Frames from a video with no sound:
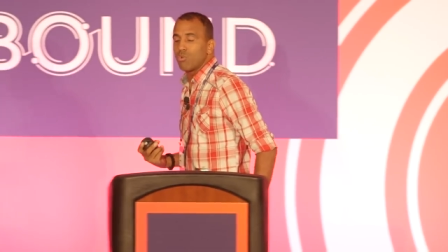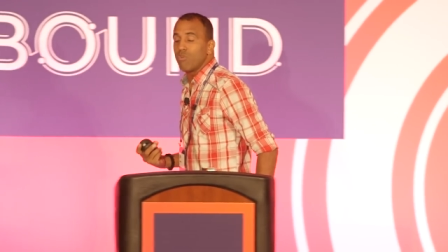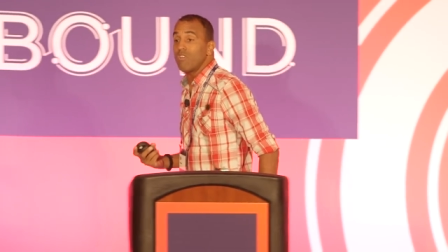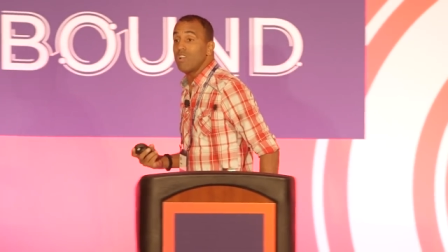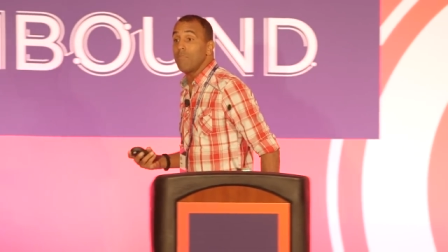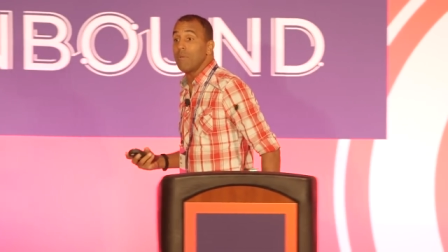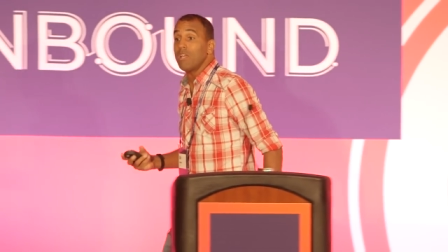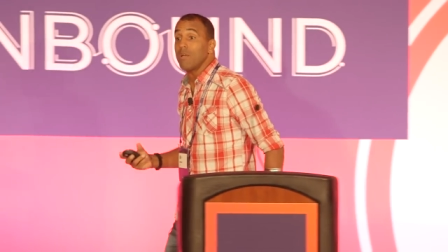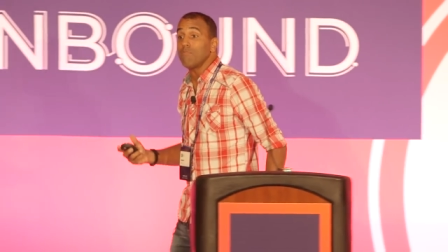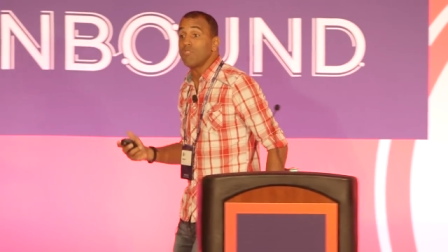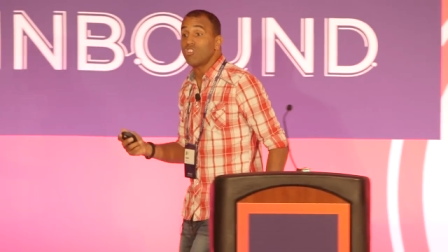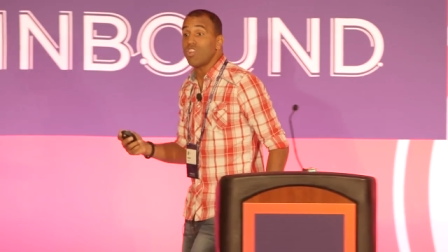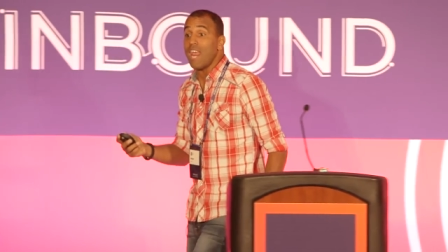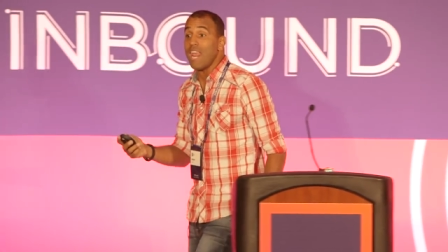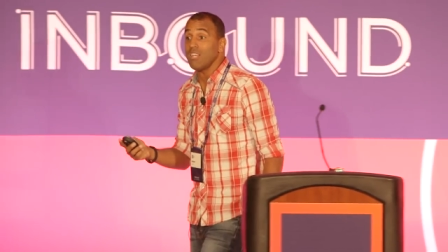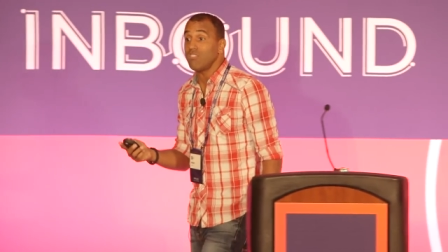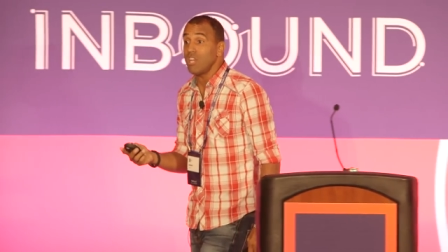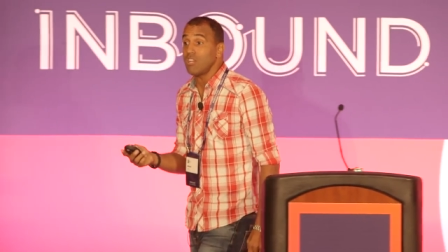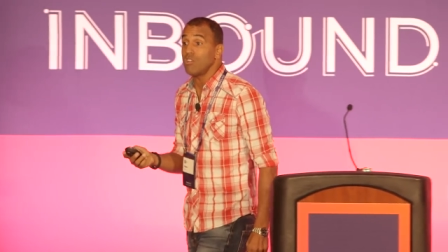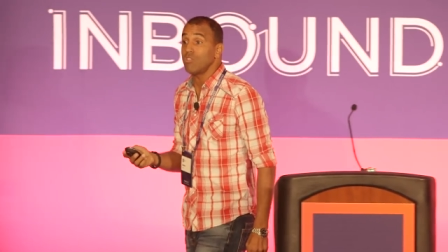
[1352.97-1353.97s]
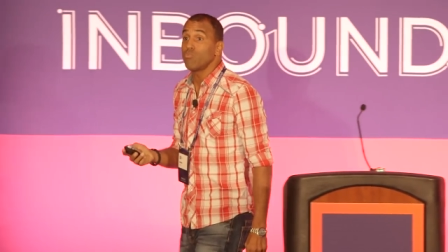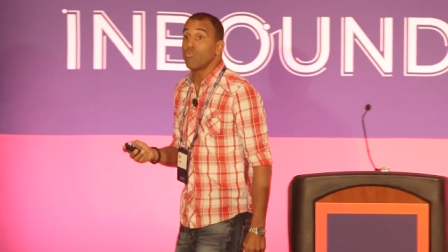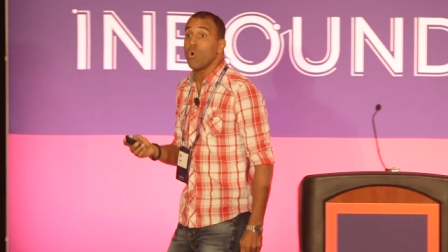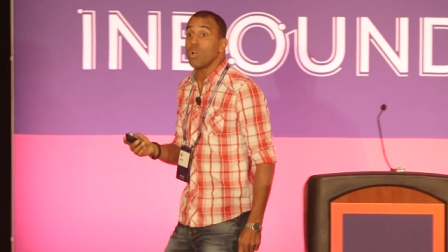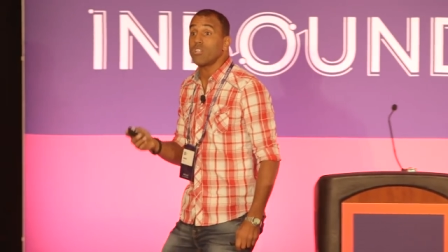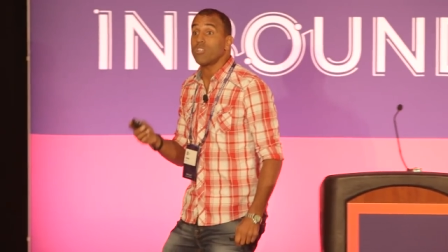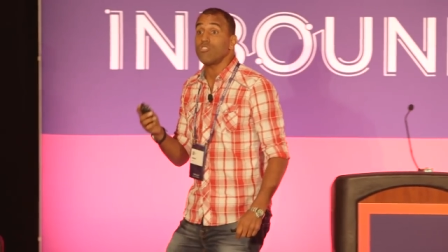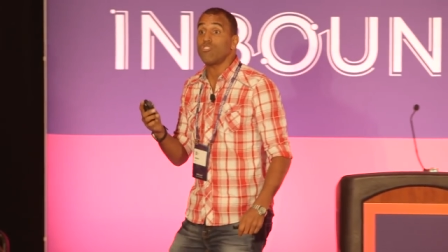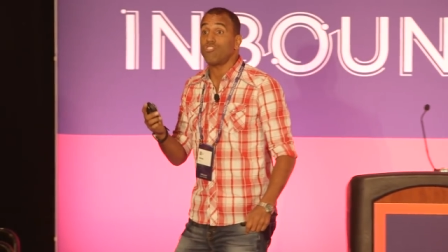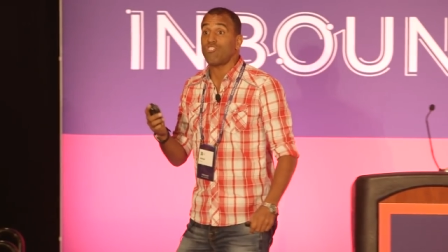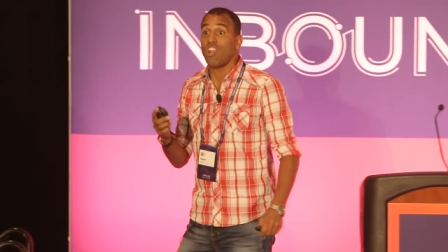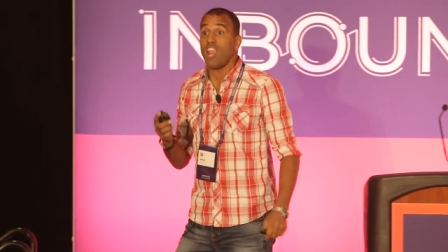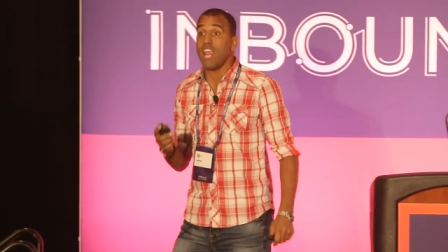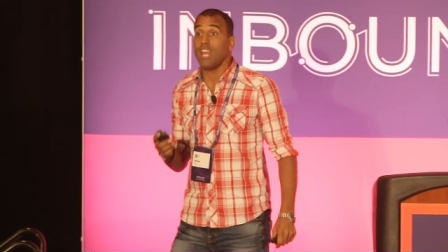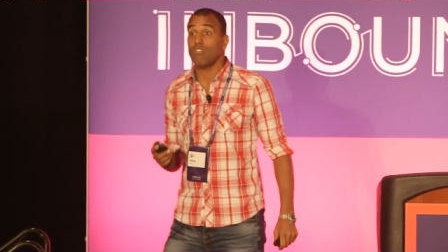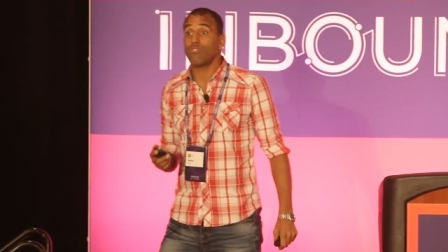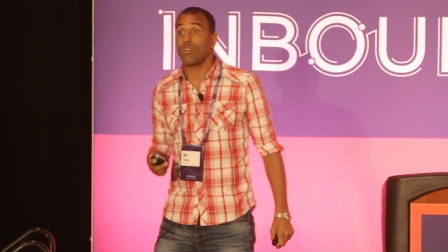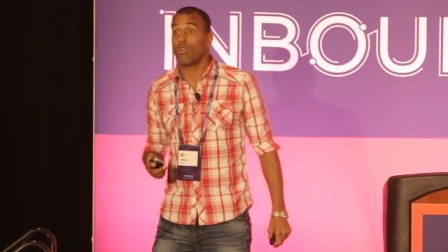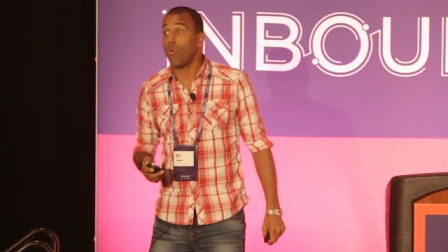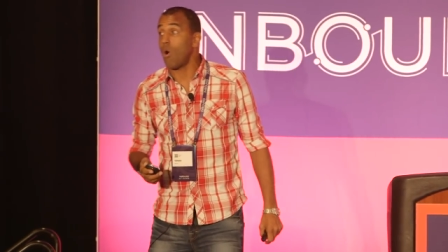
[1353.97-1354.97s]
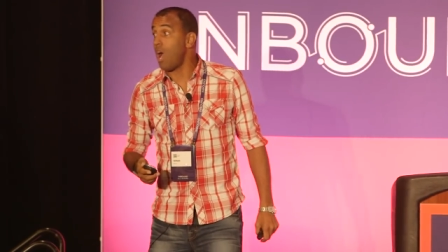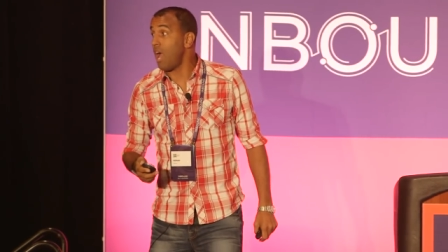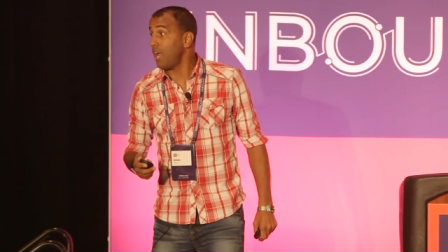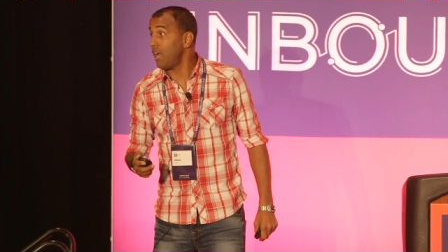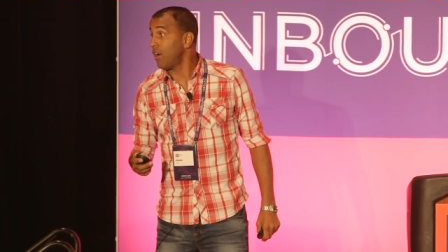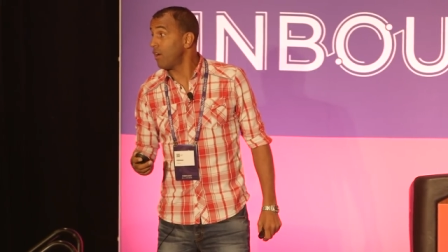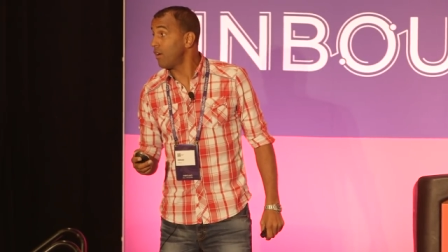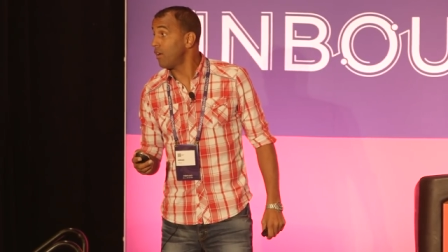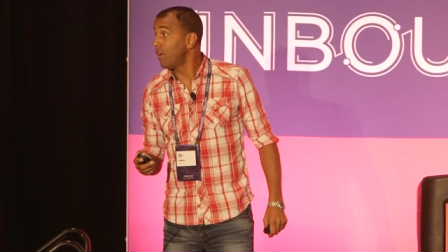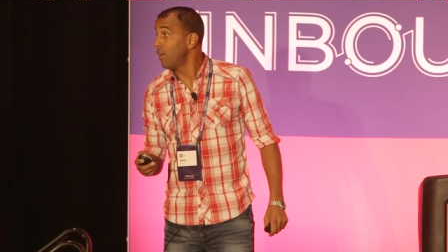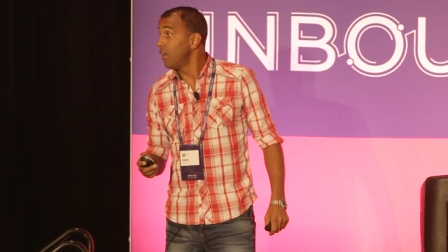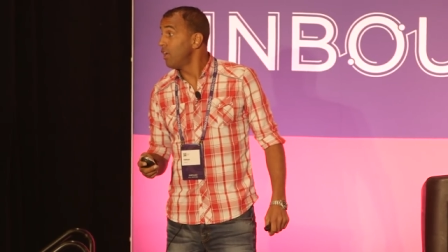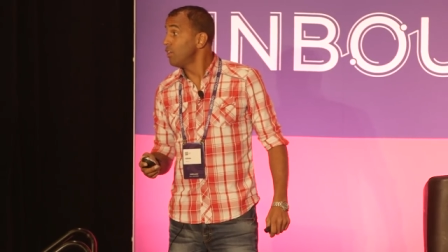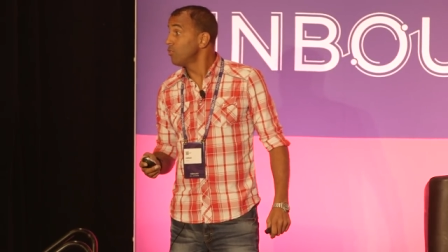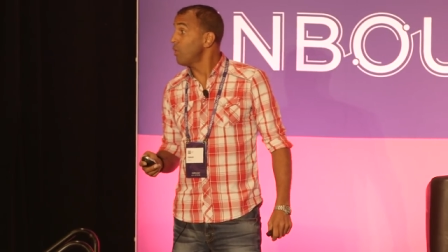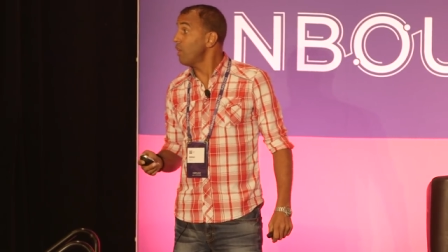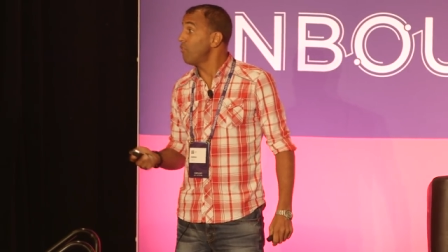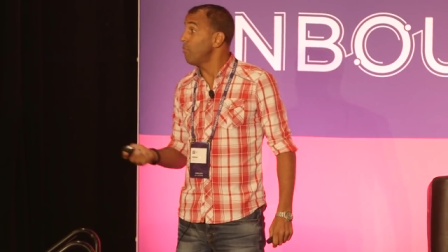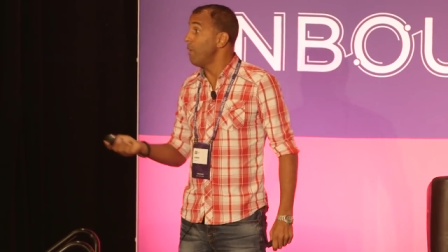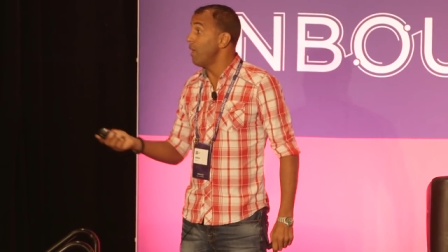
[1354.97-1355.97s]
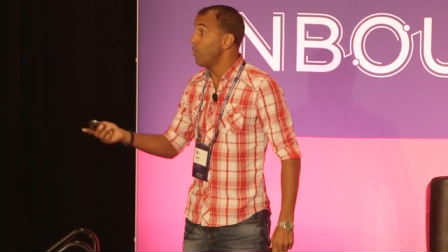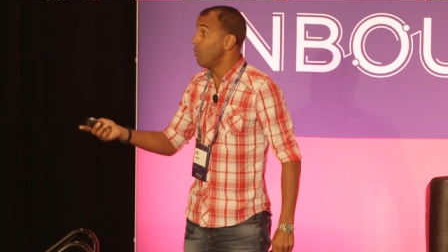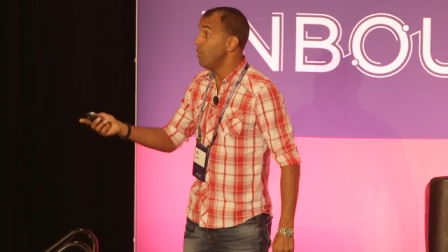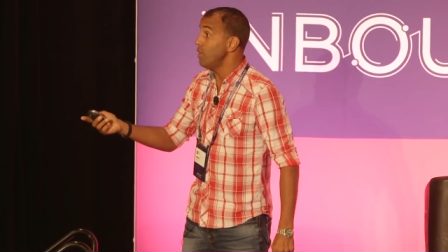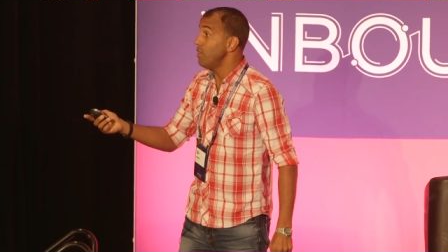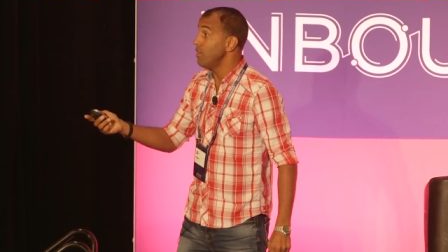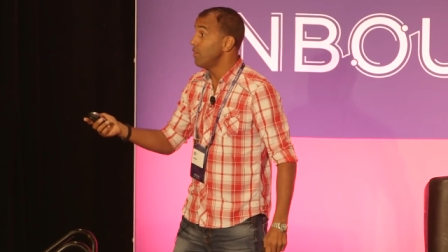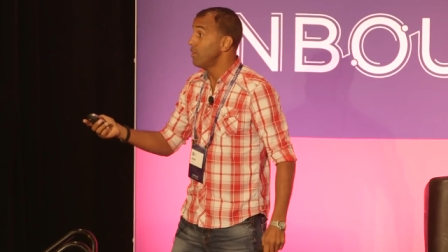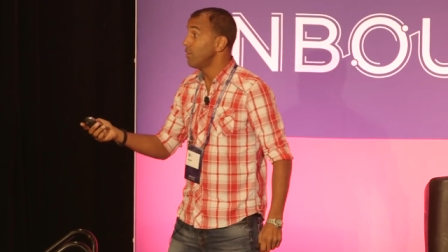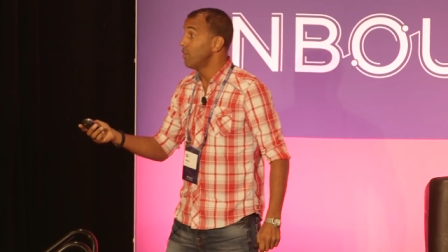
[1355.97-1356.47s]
So we're going to become change agents. What does change require? Do I have a better one?